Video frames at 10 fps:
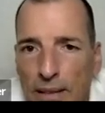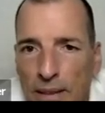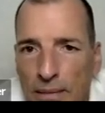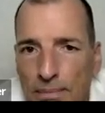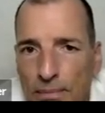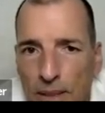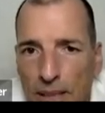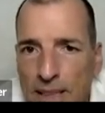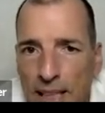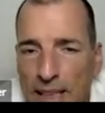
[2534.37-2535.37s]
the
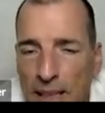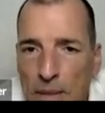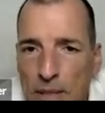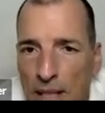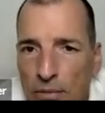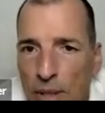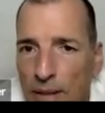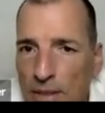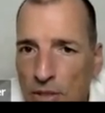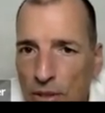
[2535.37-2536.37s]
exact same stuff. You
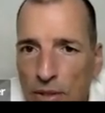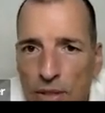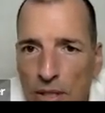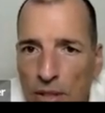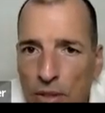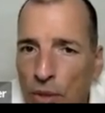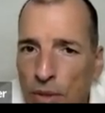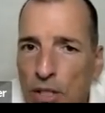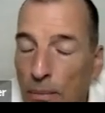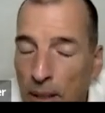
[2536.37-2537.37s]
have uncertainty. You know
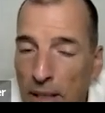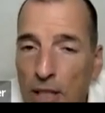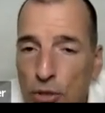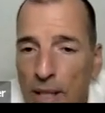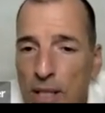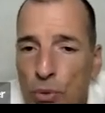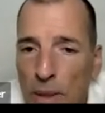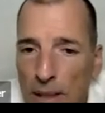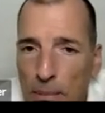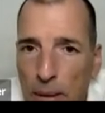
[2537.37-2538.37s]
that market trends
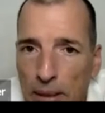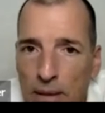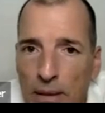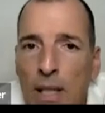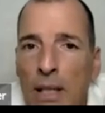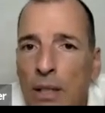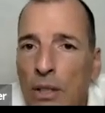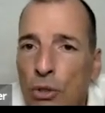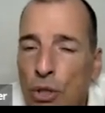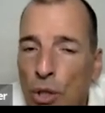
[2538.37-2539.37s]
will appear.
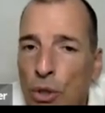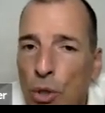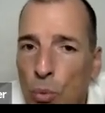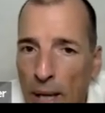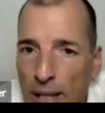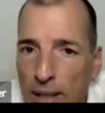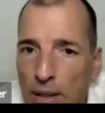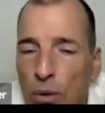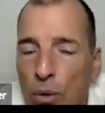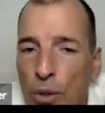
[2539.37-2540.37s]
You don't know
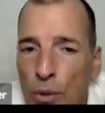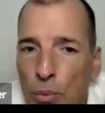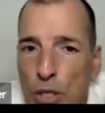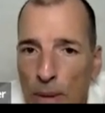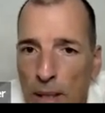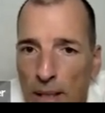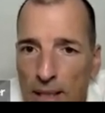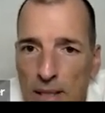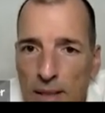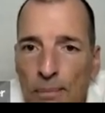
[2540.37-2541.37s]
when or in which
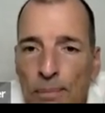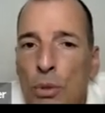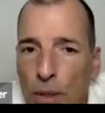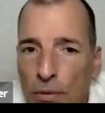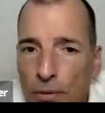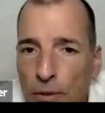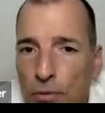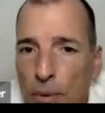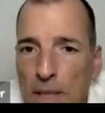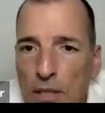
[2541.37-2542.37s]
markets. To profit
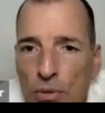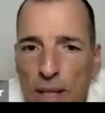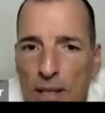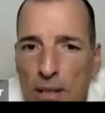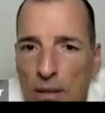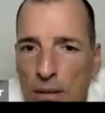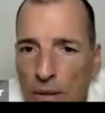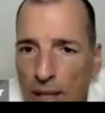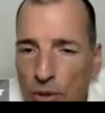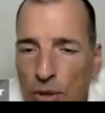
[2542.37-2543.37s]
from these trends,
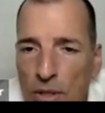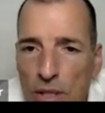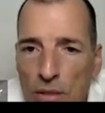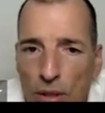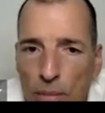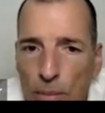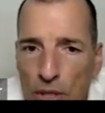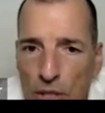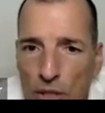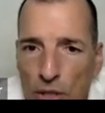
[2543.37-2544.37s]
you have to continually
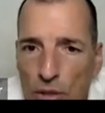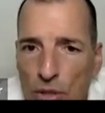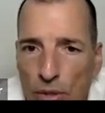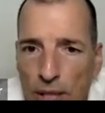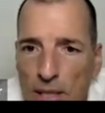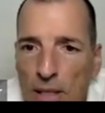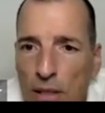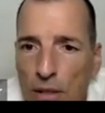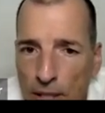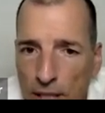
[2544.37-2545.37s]
position your trades in
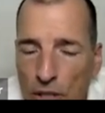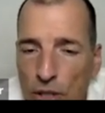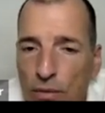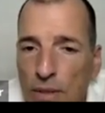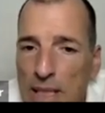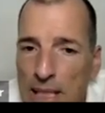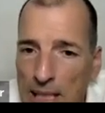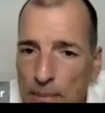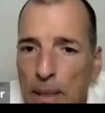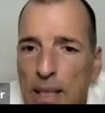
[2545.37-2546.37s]
the direction of the
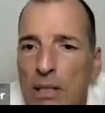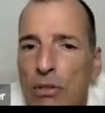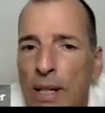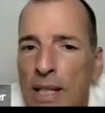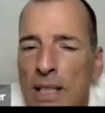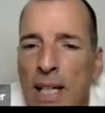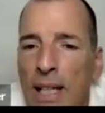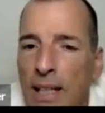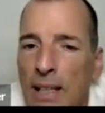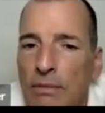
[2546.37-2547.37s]
anticipated trend.
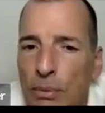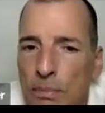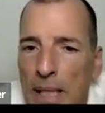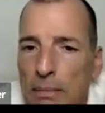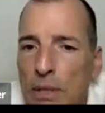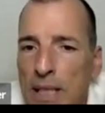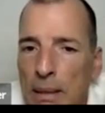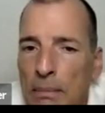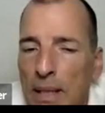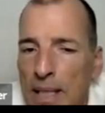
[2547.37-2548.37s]
And then from time to
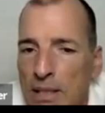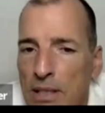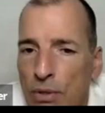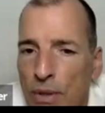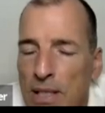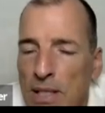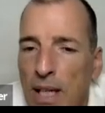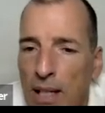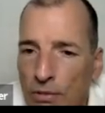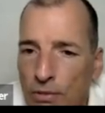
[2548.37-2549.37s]
time, as the trends
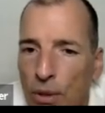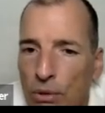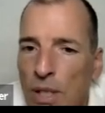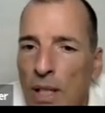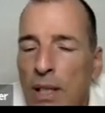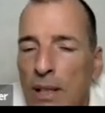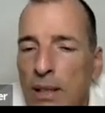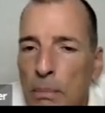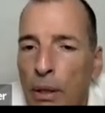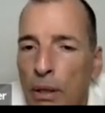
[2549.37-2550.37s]
unfold,
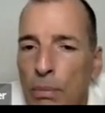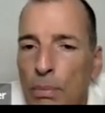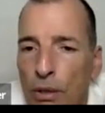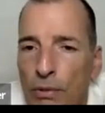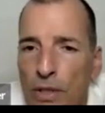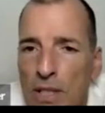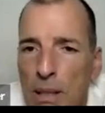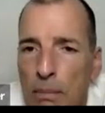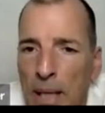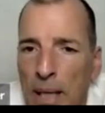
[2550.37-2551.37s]
they bring you profits
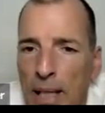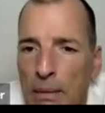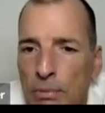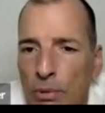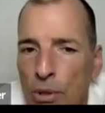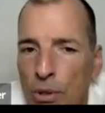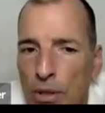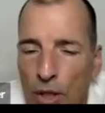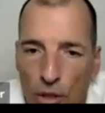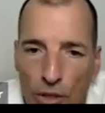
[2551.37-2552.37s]
that make up for
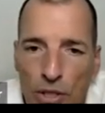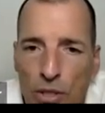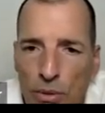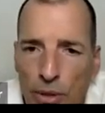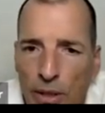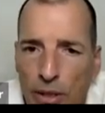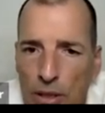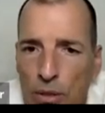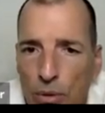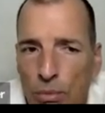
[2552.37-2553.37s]
the losses you
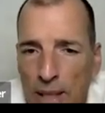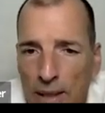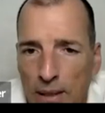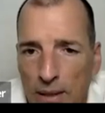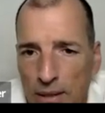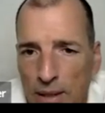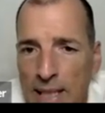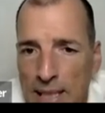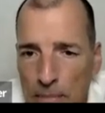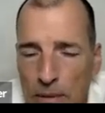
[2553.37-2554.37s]
incurred while
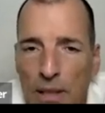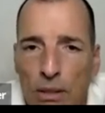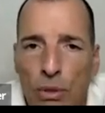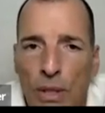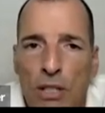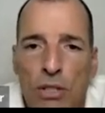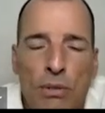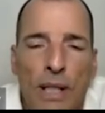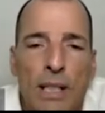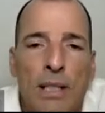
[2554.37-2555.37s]
attempting to catch a
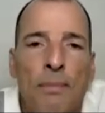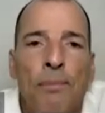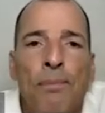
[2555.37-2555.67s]
trend.